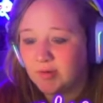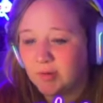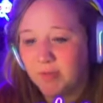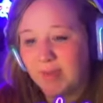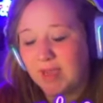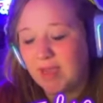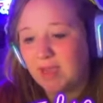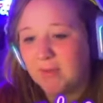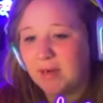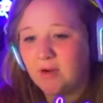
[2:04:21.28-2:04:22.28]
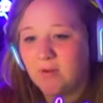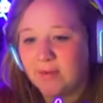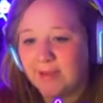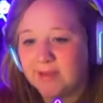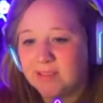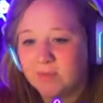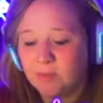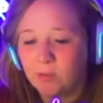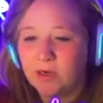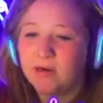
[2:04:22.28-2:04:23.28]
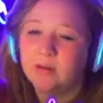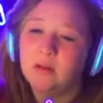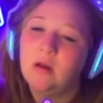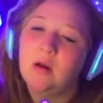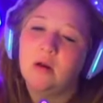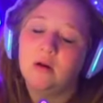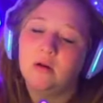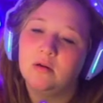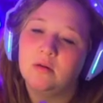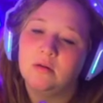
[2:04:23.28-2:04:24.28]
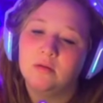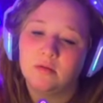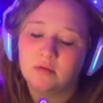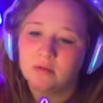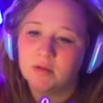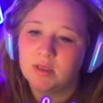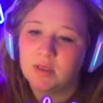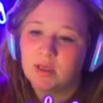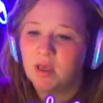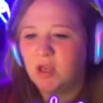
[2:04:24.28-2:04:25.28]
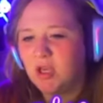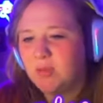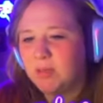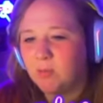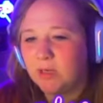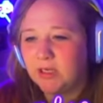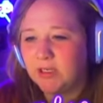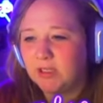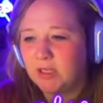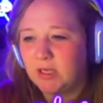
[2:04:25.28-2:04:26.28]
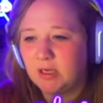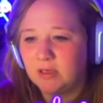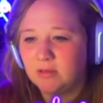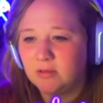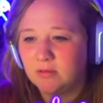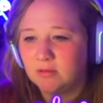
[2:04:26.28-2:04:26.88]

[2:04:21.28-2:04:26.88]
Or back. But I don't want my house to be weird and long. Could be weird and long.